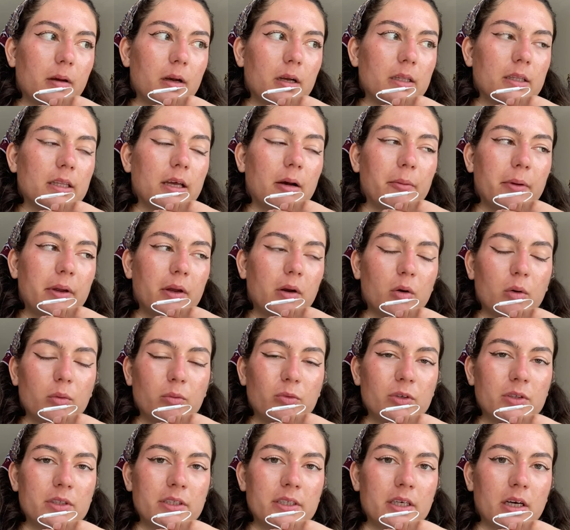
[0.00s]
That way,
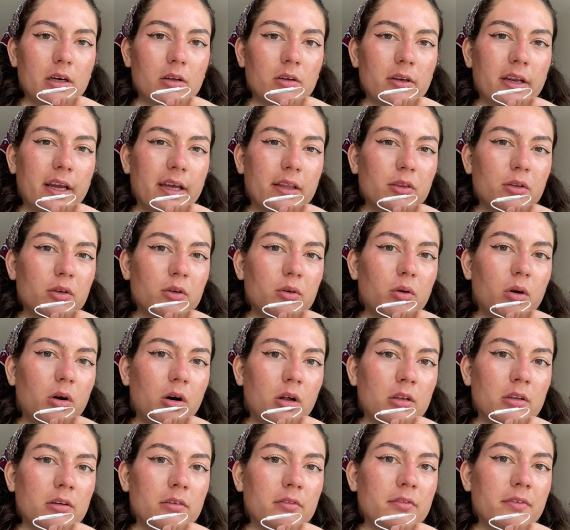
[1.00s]
hopefully, I'll get through
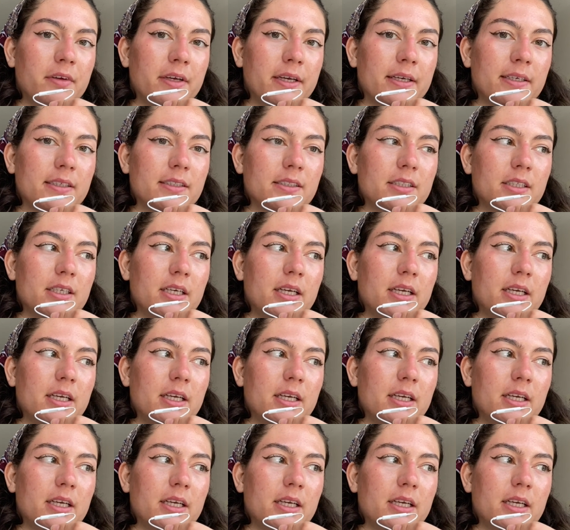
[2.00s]
all of it